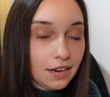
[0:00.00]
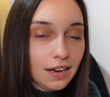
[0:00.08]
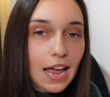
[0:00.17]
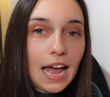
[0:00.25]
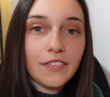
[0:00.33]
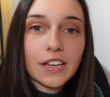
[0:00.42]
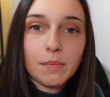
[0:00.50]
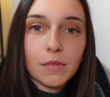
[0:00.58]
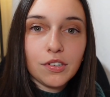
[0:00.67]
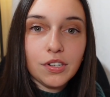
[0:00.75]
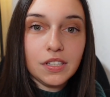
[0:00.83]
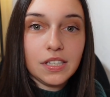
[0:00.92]
having
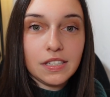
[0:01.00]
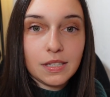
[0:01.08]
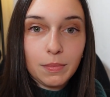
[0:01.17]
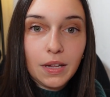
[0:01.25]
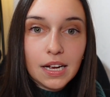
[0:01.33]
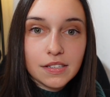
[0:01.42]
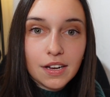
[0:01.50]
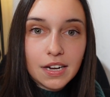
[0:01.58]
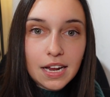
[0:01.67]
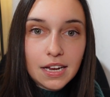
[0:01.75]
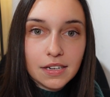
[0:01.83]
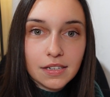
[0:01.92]
emergency supplies on
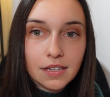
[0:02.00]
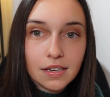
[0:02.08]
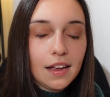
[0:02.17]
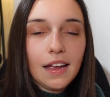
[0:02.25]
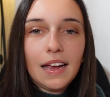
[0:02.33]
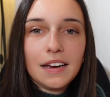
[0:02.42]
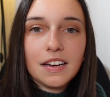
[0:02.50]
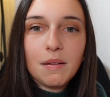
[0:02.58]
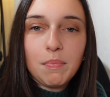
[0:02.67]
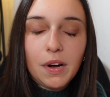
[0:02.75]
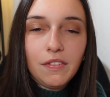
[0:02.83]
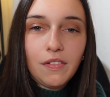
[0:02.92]
hand, and
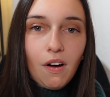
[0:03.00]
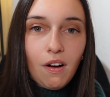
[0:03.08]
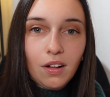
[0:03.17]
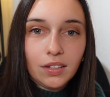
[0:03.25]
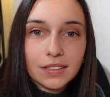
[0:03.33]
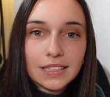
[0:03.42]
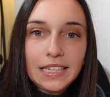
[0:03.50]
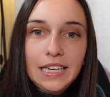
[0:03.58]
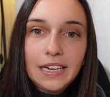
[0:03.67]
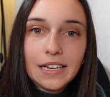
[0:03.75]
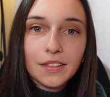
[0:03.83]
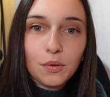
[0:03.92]
above all,
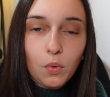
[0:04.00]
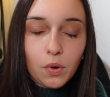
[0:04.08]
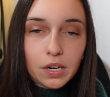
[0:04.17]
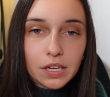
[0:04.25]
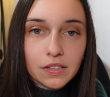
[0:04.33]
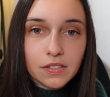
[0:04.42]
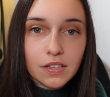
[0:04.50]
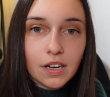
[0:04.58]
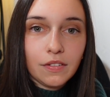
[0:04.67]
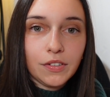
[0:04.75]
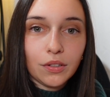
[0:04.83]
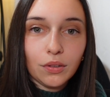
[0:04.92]
heeding the warnings of your